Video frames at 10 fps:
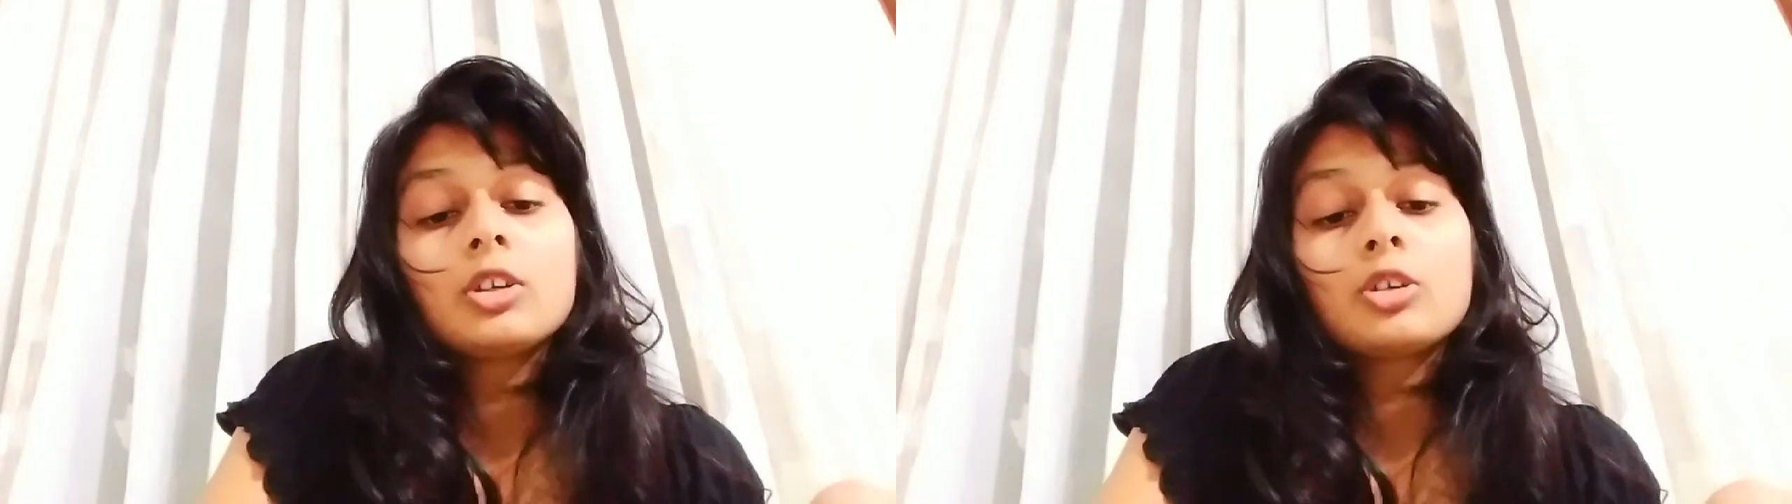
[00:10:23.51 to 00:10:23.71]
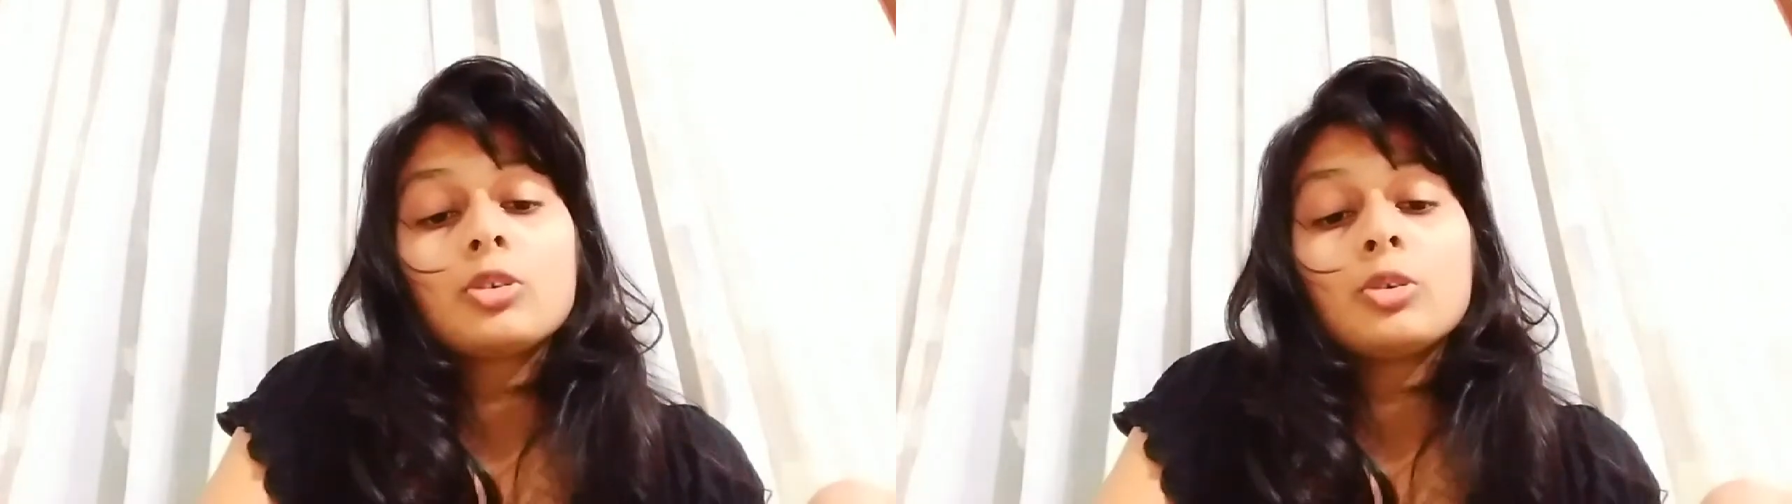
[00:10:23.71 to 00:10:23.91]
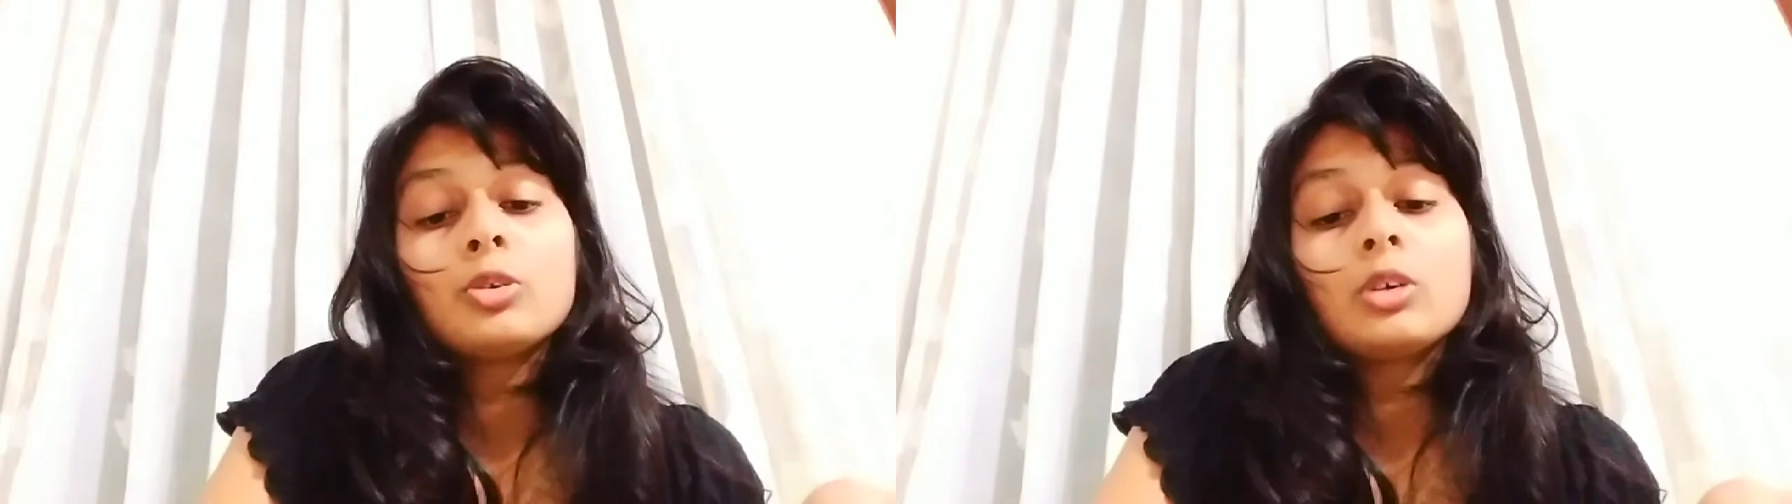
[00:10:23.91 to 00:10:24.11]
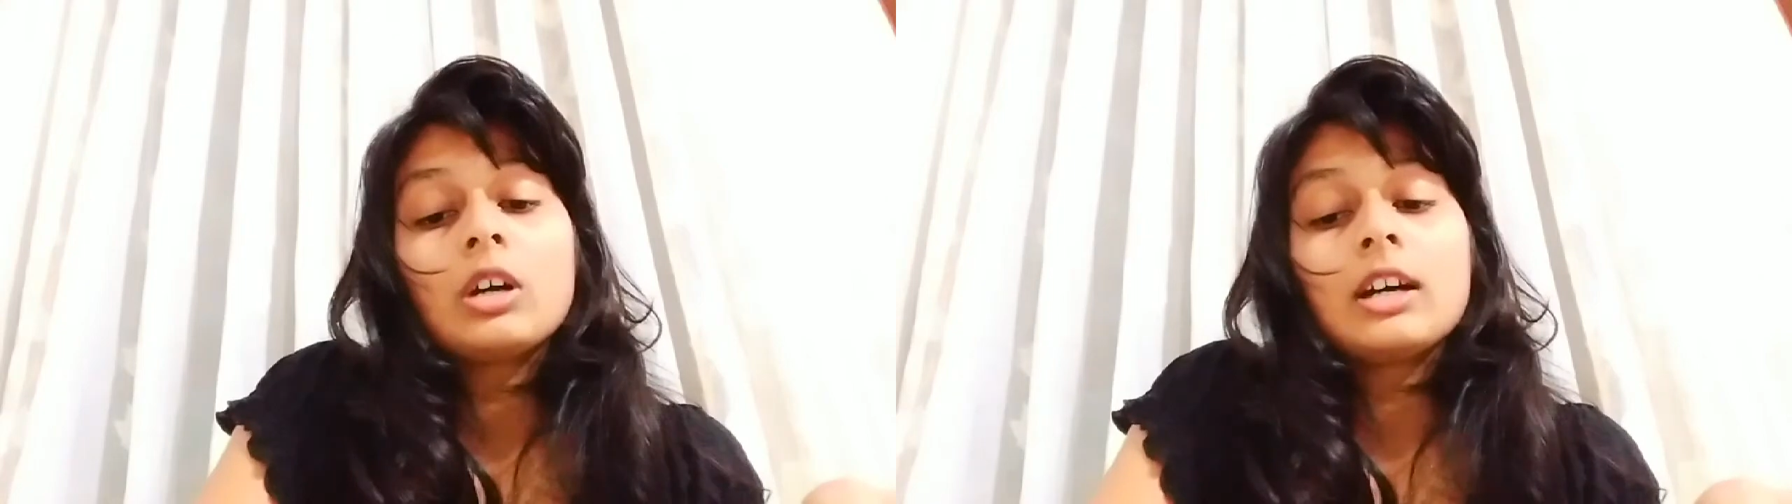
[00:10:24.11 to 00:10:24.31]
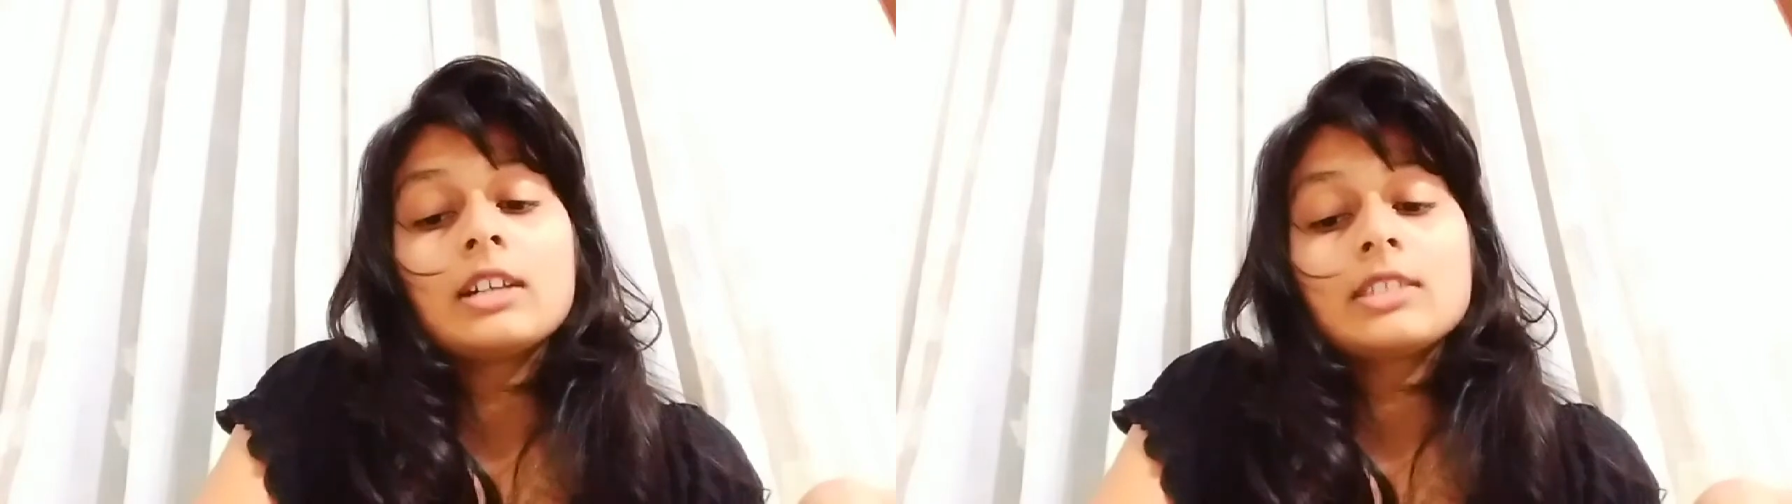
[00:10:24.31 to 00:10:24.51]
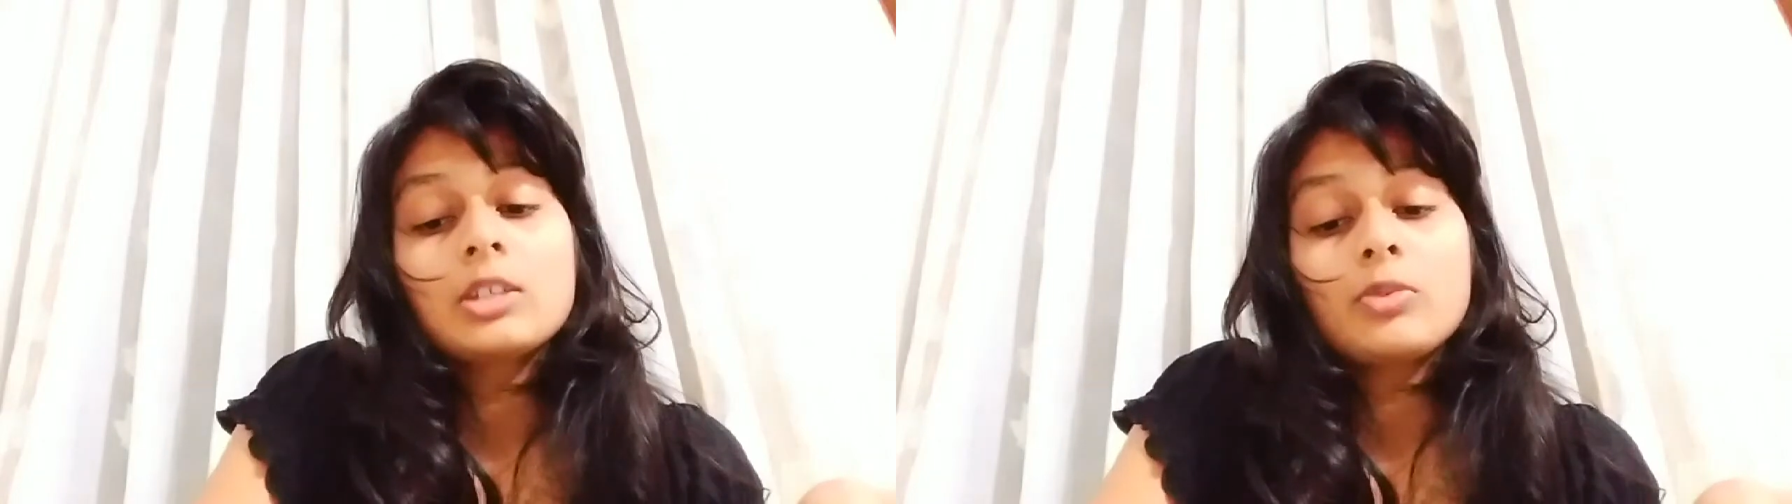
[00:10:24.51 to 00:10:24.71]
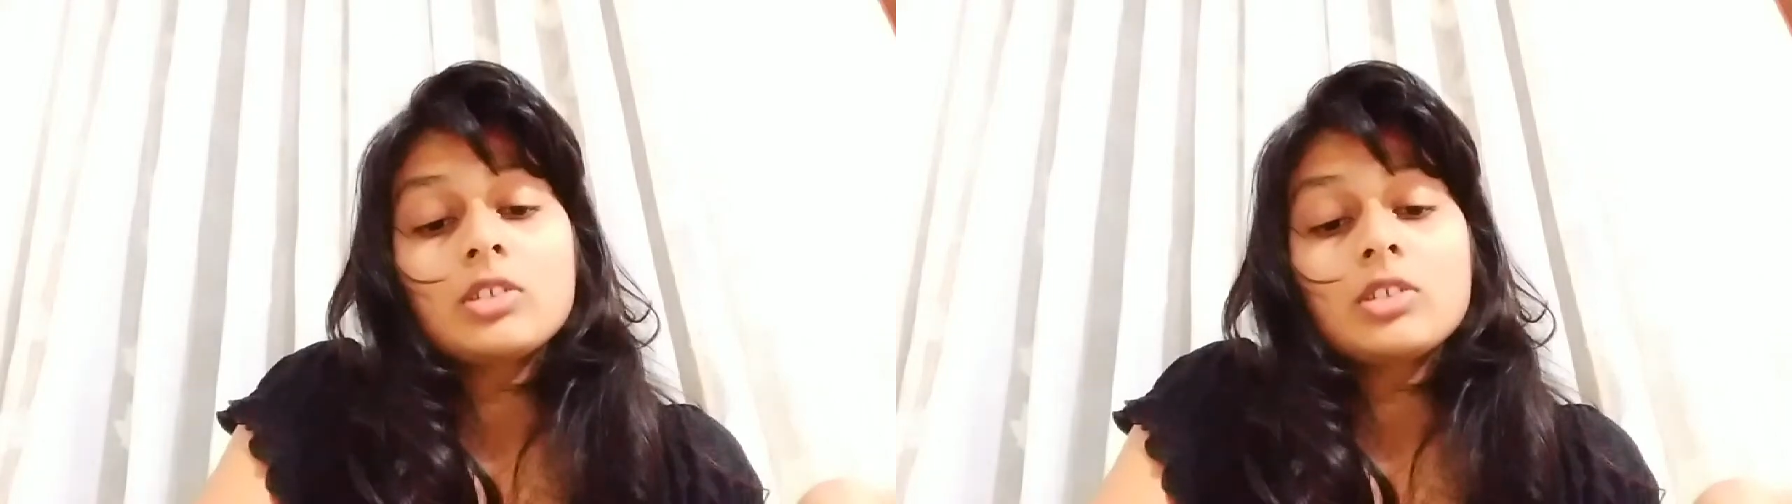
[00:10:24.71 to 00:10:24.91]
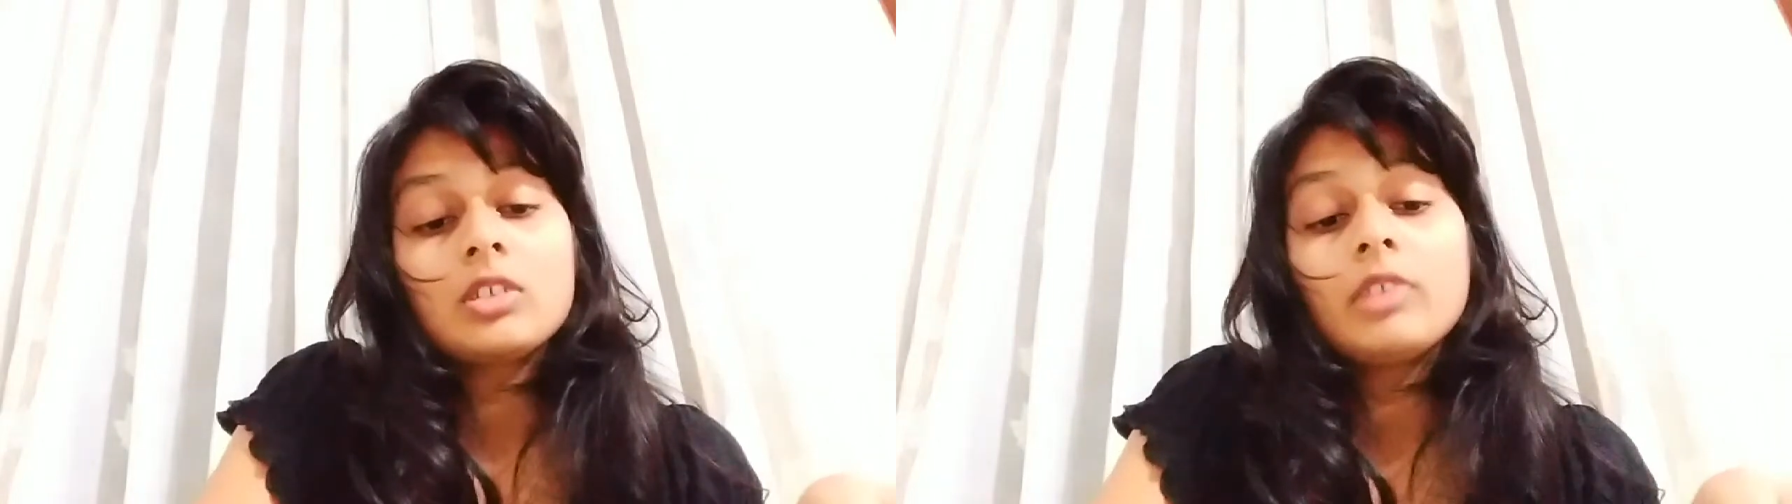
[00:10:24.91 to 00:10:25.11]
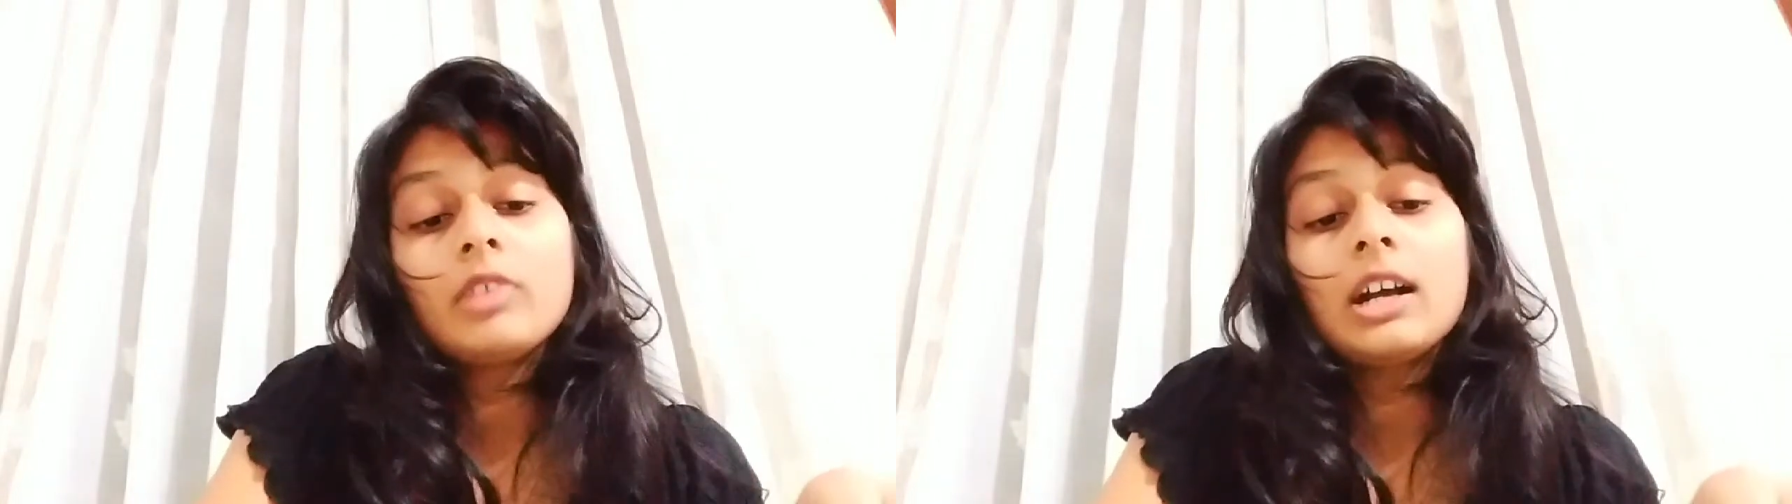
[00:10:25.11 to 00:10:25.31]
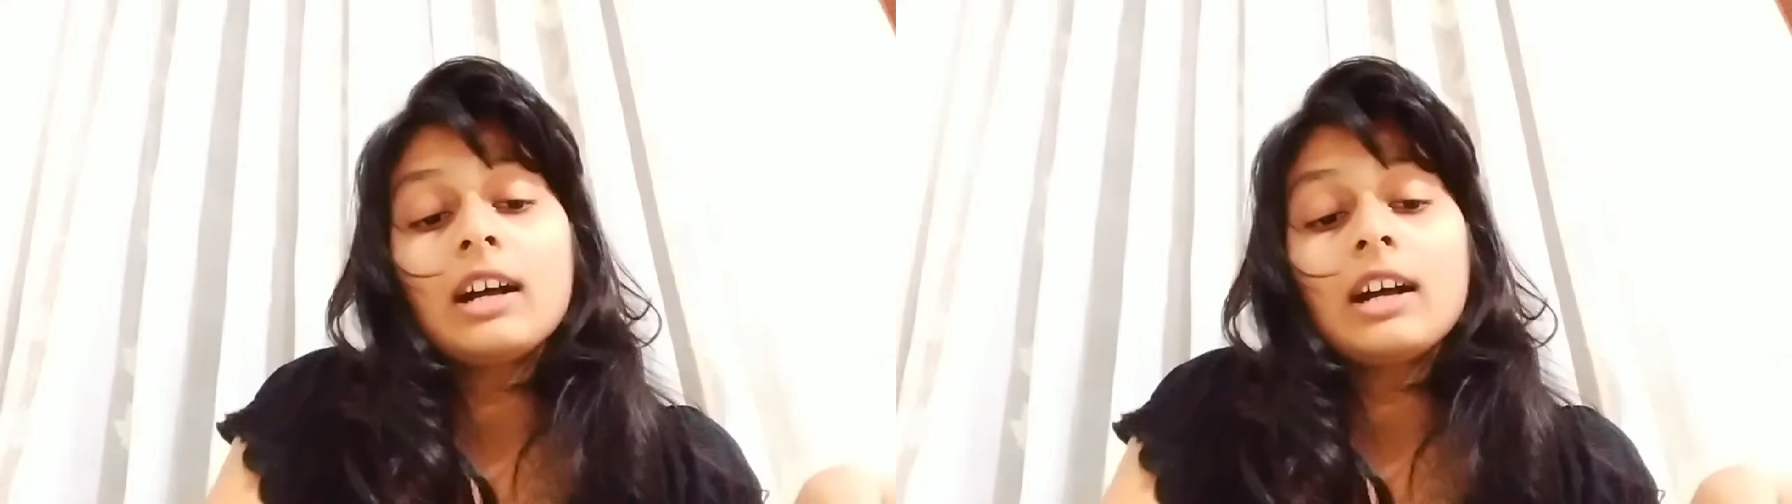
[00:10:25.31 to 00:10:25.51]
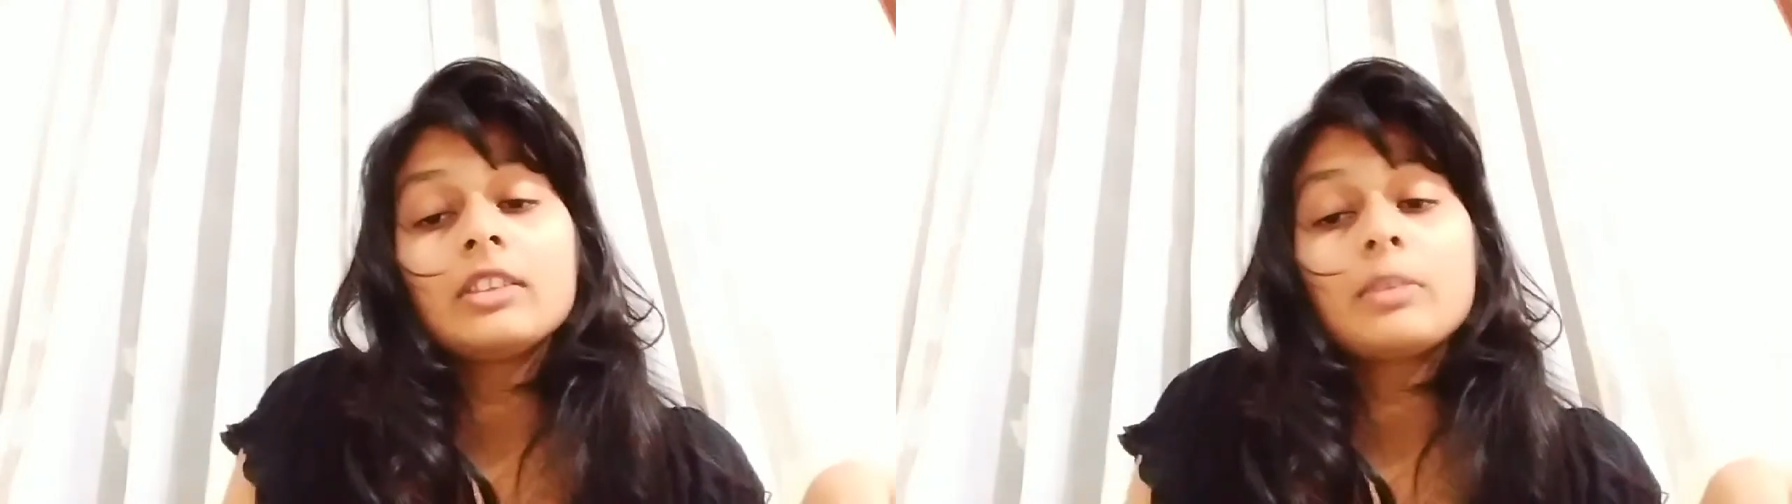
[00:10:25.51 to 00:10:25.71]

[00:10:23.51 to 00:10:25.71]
to a situation where